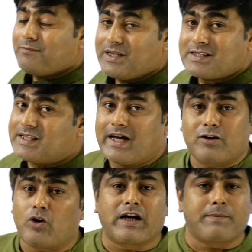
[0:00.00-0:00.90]
means they are
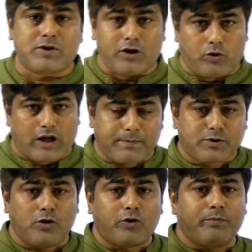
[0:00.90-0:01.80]
not absolute.
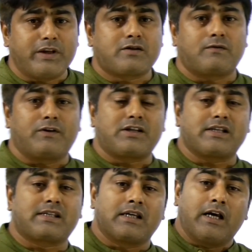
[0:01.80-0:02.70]
Absolute means which
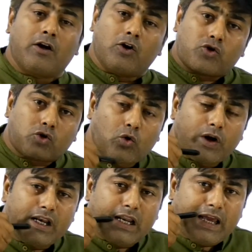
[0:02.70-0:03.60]
is
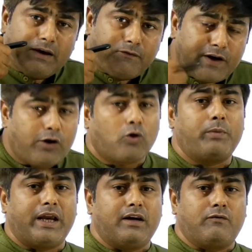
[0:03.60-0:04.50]
true in every
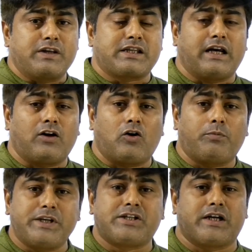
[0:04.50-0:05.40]
domain, which cannot
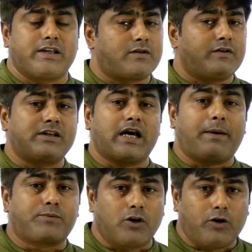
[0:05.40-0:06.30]
be changed, is
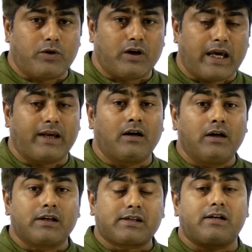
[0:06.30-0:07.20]
absolute. Like
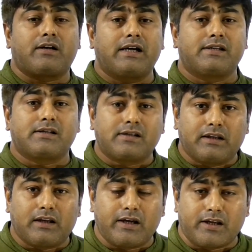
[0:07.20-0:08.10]
sun rises
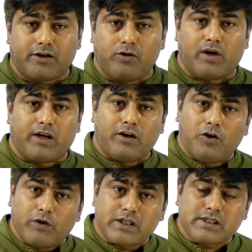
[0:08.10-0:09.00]
in the east, you are in
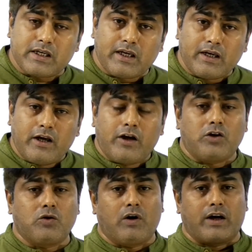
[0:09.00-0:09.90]
USA,
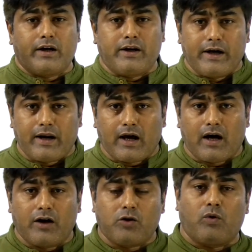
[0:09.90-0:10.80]
you are in
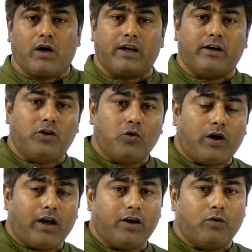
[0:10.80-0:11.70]
India, you are in
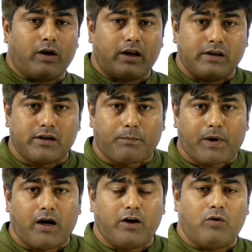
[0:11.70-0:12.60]
UK, you are in
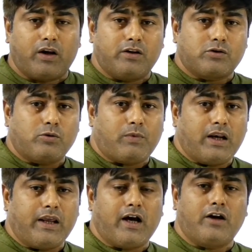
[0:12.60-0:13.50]
Japan, you are in
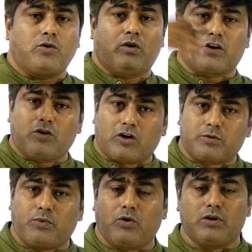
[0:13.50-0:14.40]
Somalia, you are
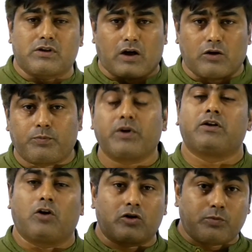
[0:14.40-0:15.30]
North Pole,
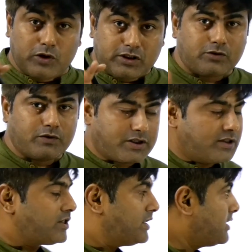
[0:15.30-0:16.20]
North Pole
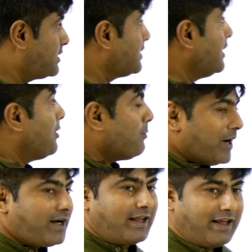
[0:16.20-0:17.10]
situation changes,
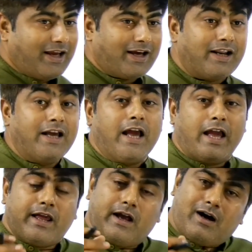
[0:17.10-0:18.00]
but here
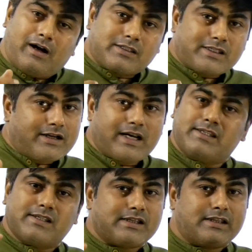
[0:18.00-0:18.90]
sun
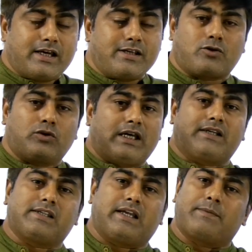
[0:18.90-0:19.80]
rises in the east, so that
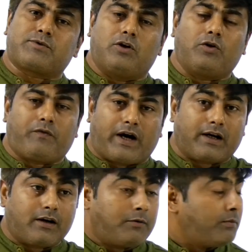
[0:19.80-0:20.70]
is an absolute
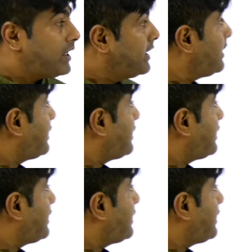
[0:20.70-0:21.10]
fact. But here